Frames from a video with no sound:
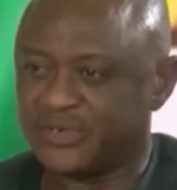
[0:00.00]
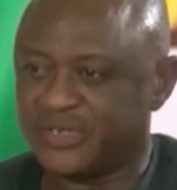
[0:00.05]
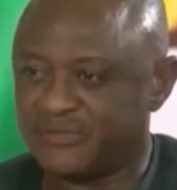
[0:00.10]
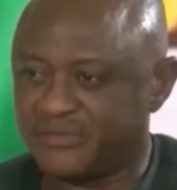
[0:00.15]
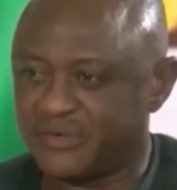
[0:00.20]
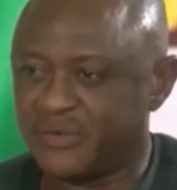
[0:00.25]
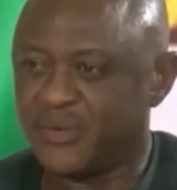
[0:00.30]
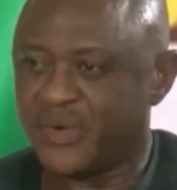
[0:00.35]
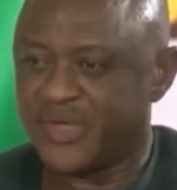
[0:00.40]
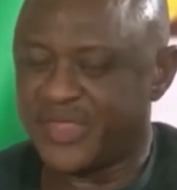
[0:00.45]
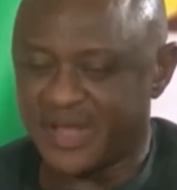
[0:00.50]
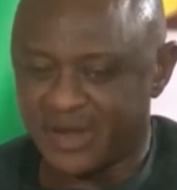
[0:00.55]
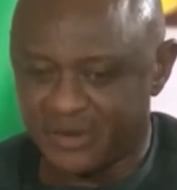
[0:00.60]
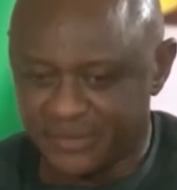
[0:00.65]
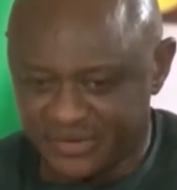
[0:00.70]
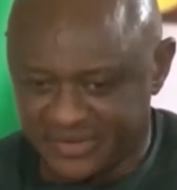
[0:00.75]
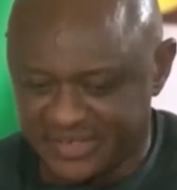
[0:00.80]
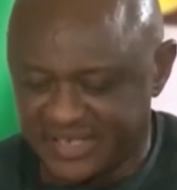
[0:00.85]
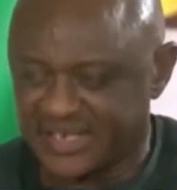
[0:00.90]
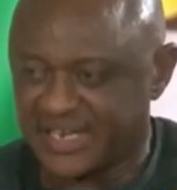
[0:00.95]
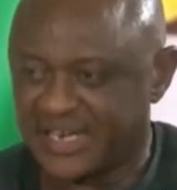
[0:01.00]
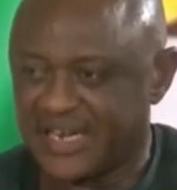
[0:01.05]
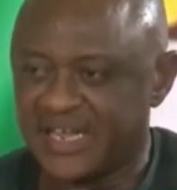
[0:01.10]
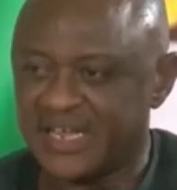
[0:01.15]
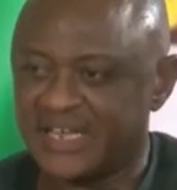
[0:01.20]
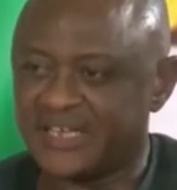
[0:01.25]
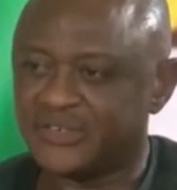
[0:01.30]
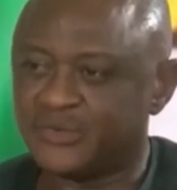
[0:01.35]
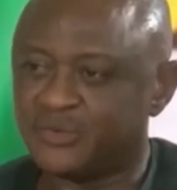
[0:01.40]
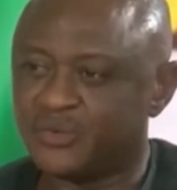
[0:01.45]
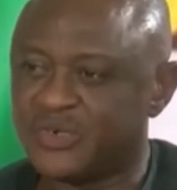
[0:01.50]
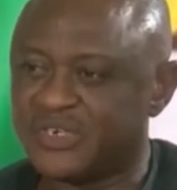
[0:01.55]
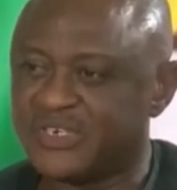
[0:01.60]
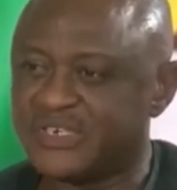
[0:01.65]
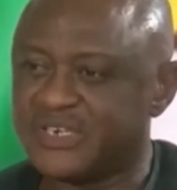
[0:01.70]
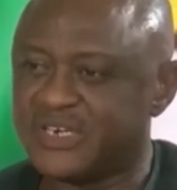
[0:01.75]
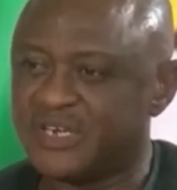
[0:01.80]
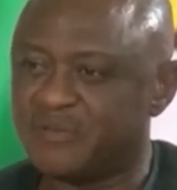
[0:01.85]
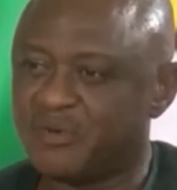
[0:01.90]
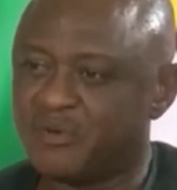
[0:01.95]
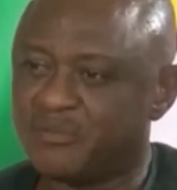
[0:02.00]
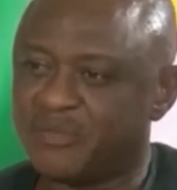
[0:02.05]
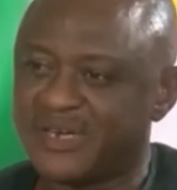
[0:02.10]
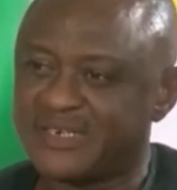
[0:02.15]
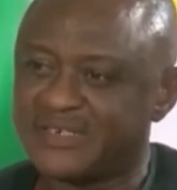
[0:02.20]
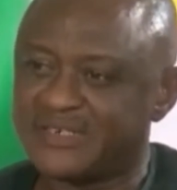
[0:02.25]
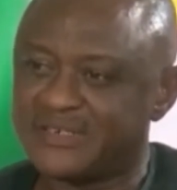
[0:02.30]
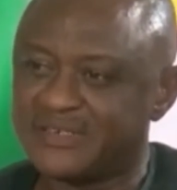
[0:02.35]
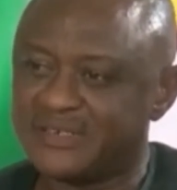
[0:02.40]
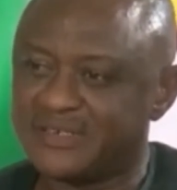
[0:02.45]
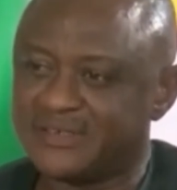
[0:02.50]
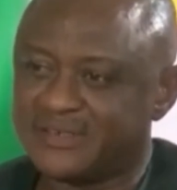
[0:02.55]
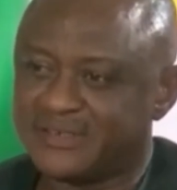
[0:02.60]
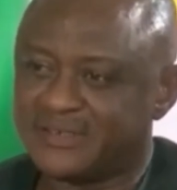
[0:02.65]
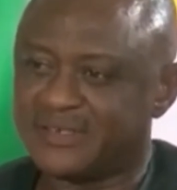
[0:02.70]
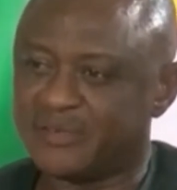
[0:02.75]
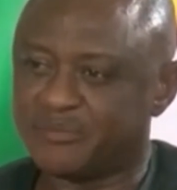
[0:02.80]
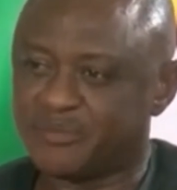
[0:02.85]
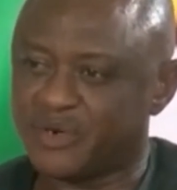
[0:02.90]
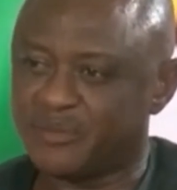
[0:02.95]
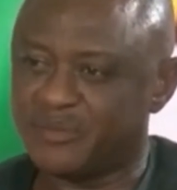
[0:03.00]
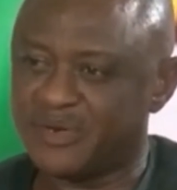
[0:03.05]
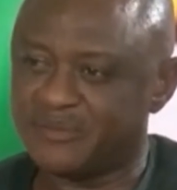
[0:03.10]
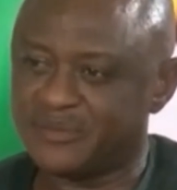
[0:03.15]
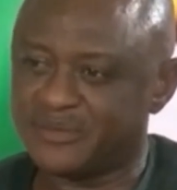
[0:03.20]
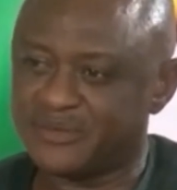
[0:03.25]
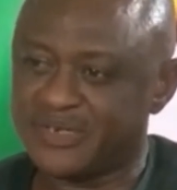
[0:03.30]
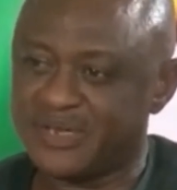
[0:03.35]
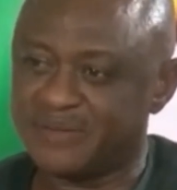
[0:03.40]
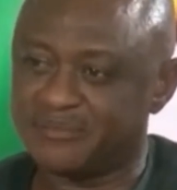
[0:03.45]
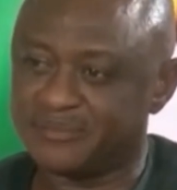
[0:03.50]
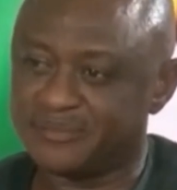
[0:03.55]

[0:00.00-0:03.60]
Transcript: even without an alliance with the Labour Party, is a problem to them.